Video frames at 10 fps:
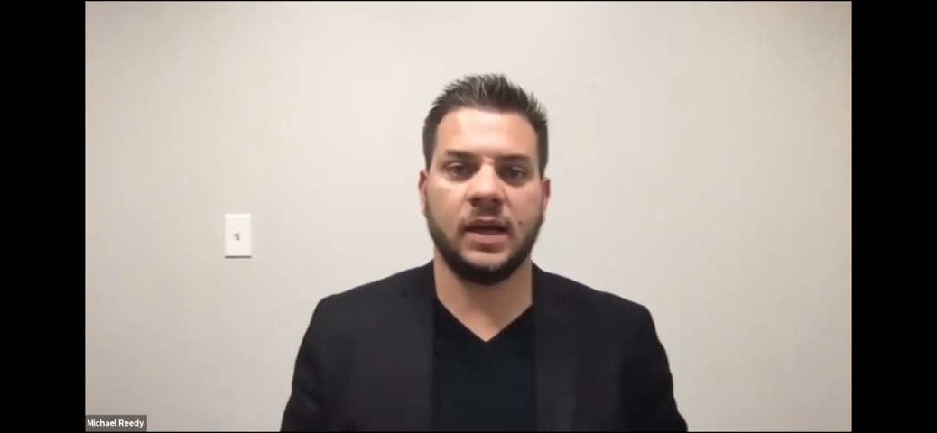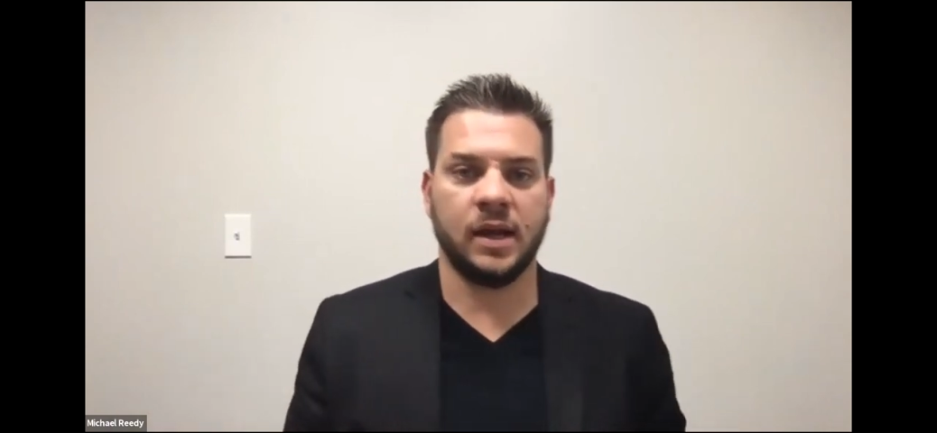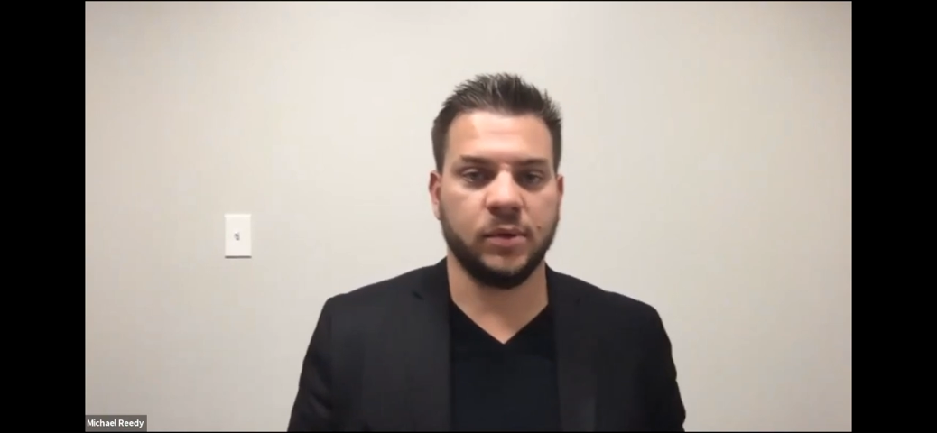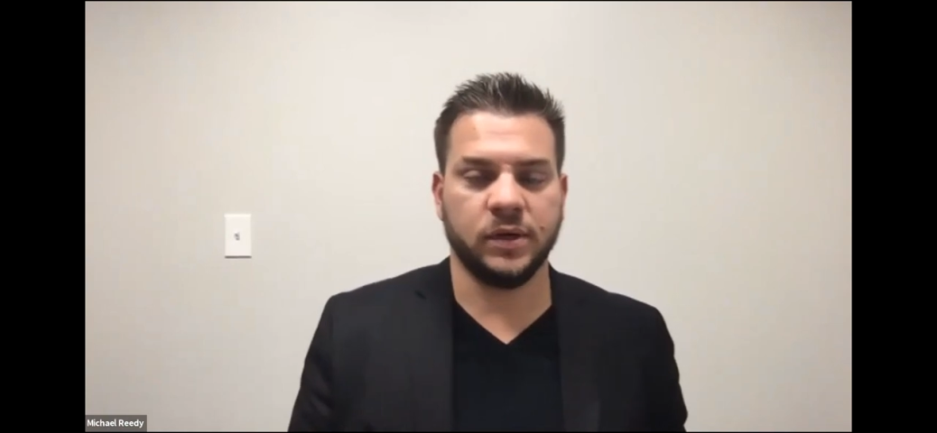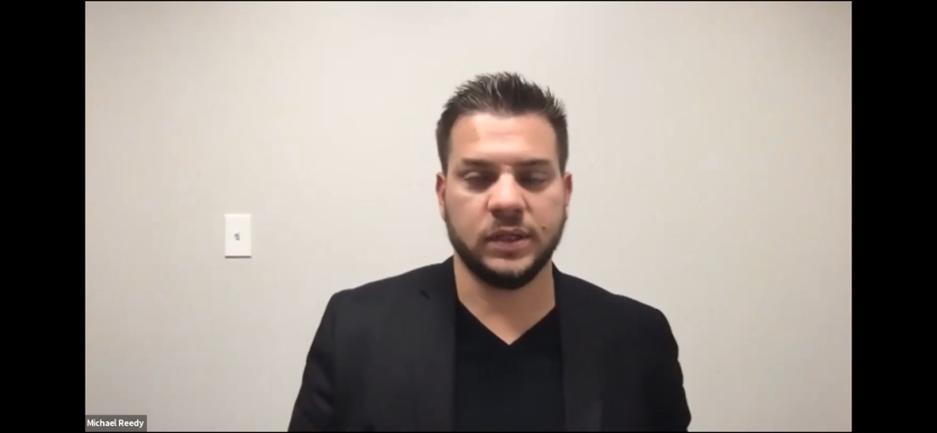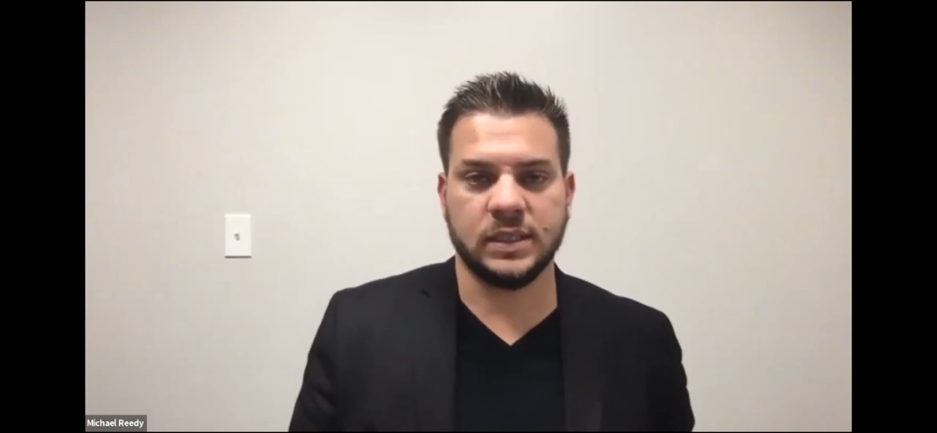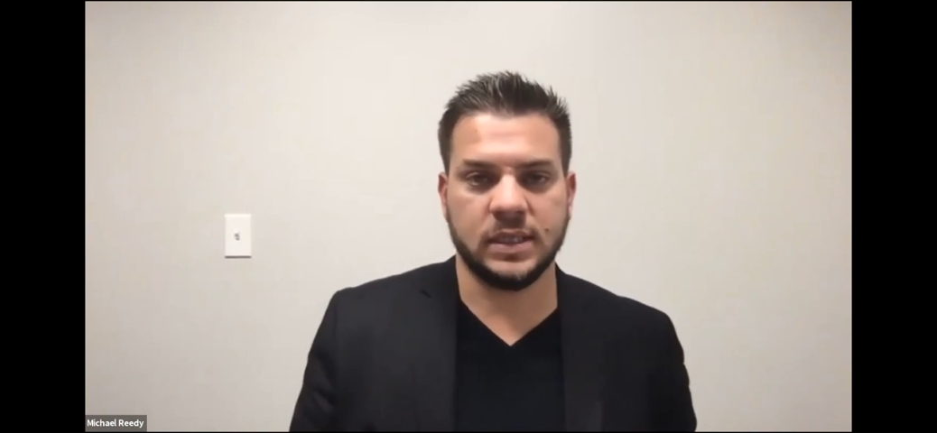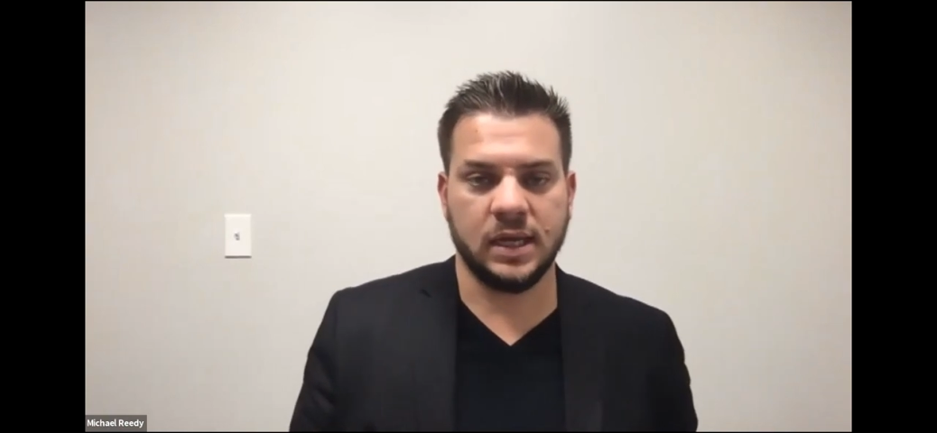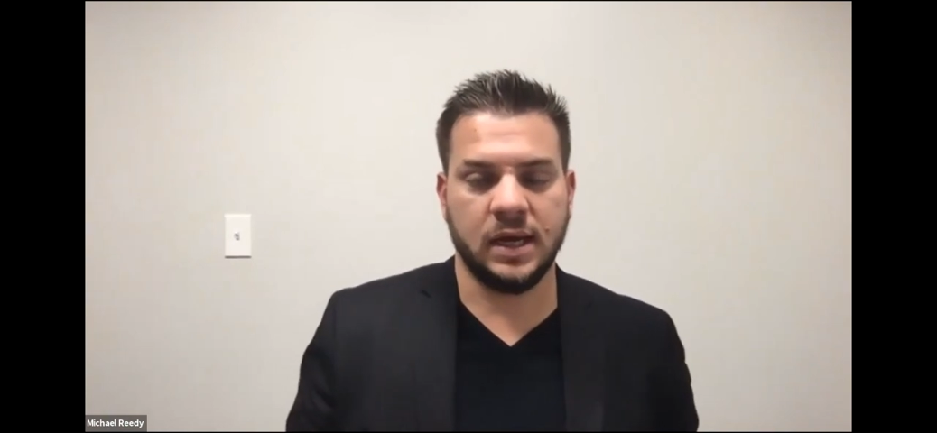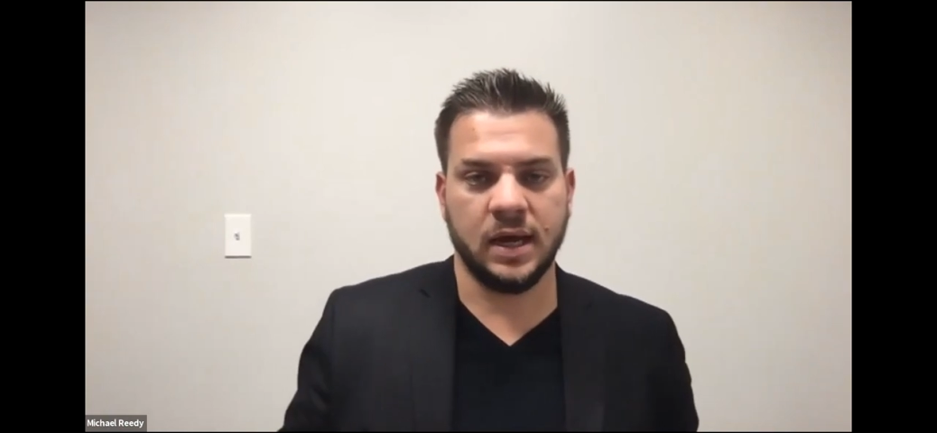
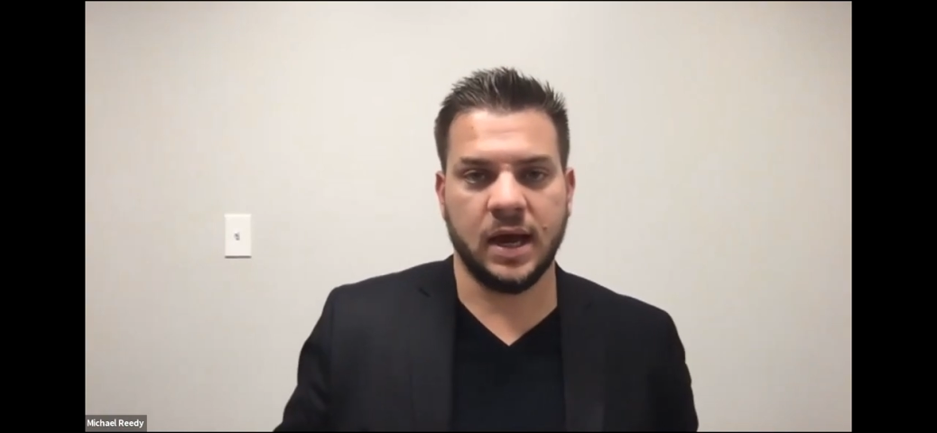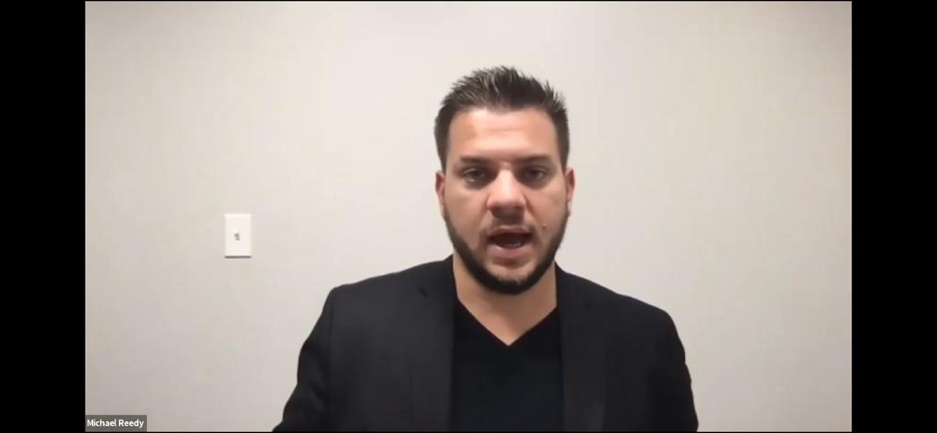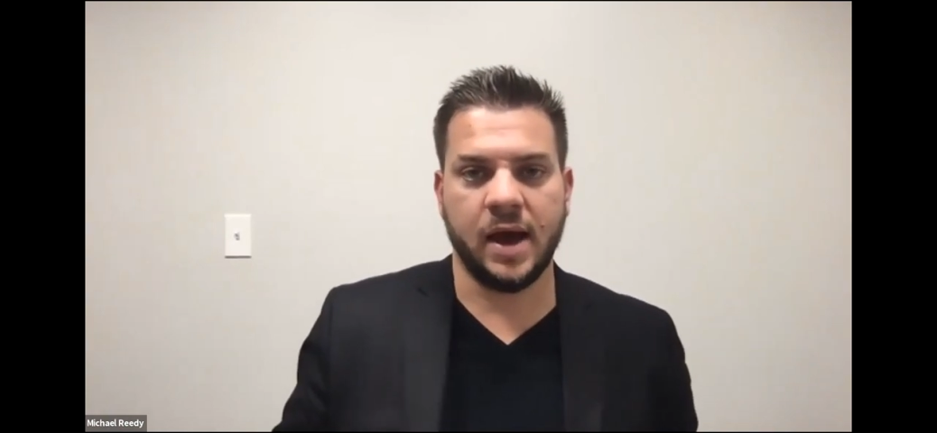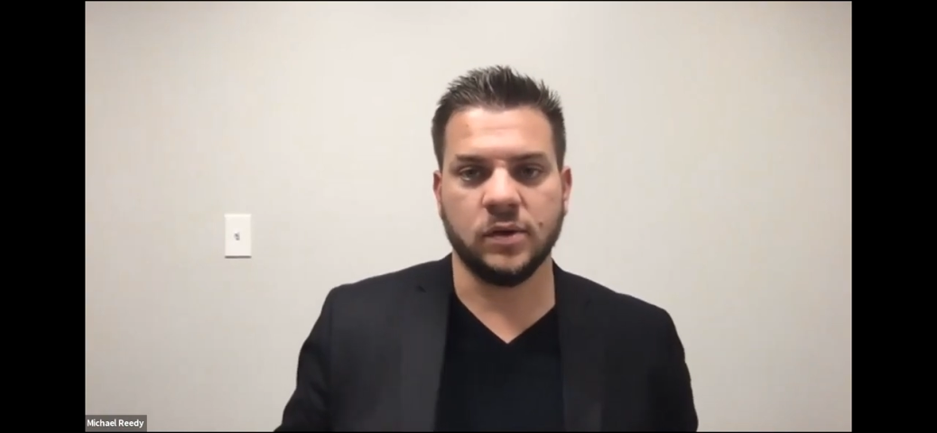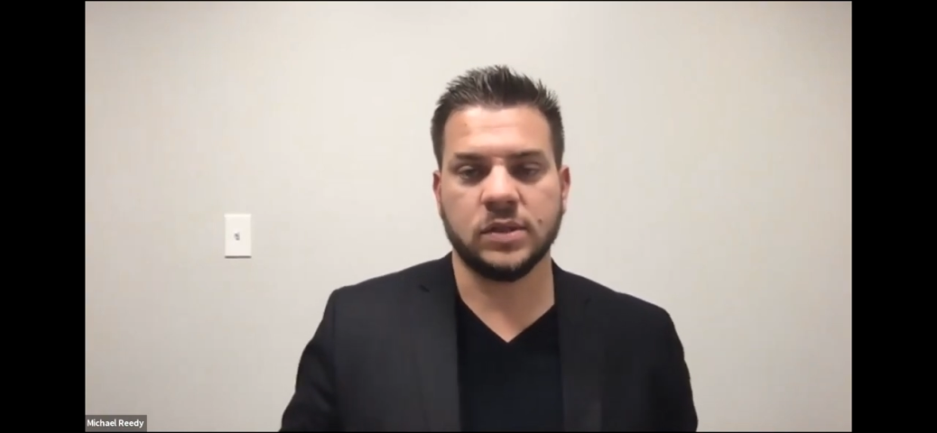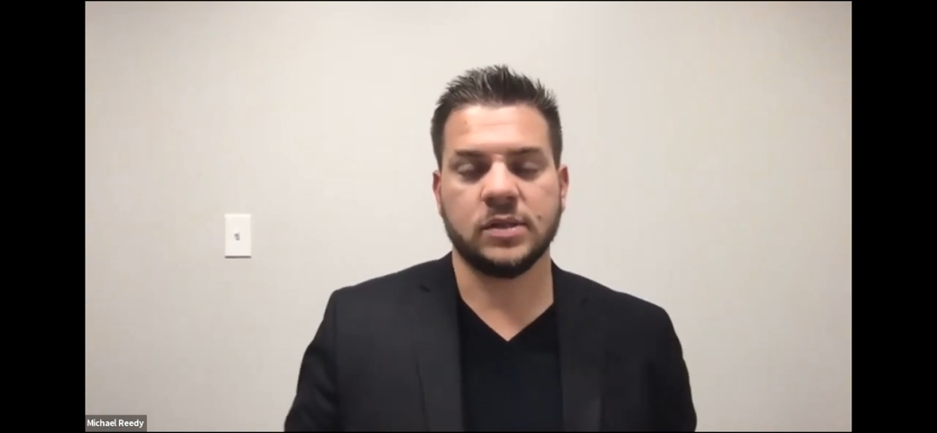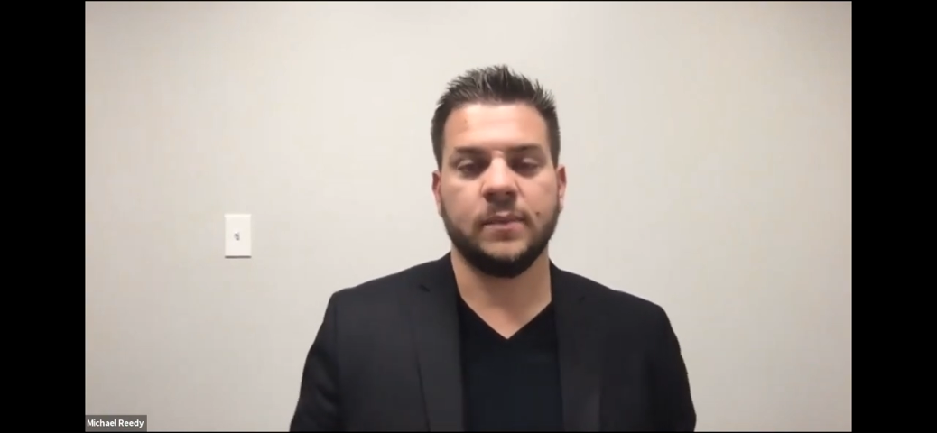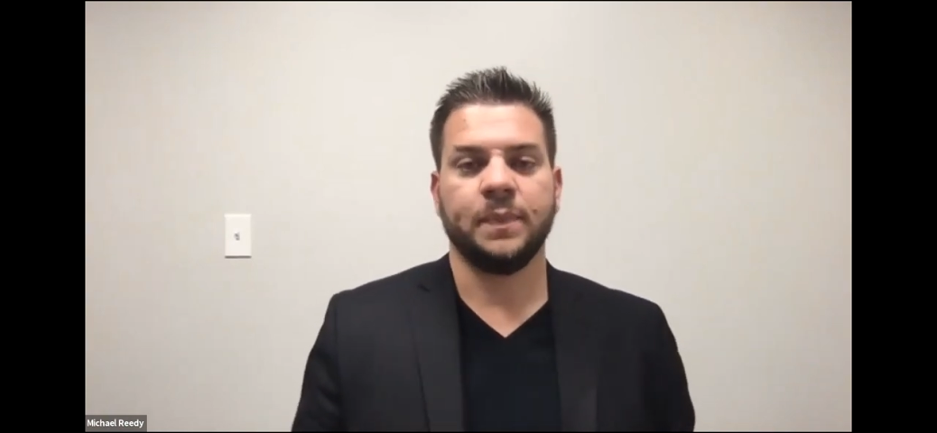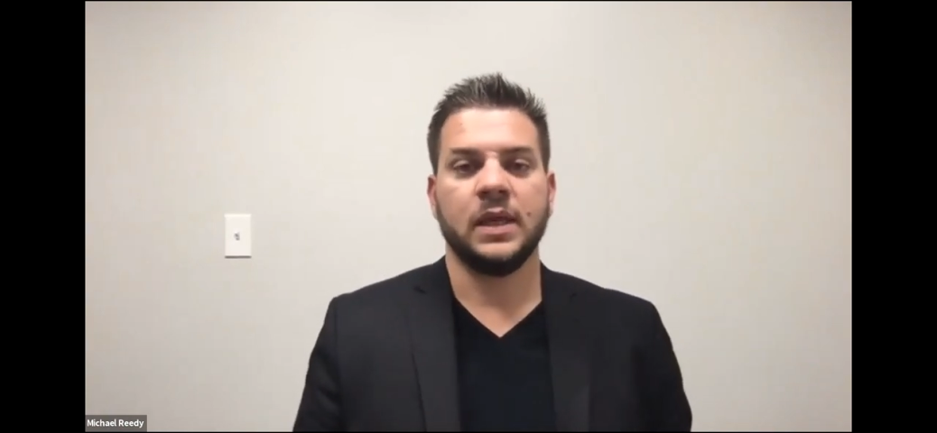neighborhood's house.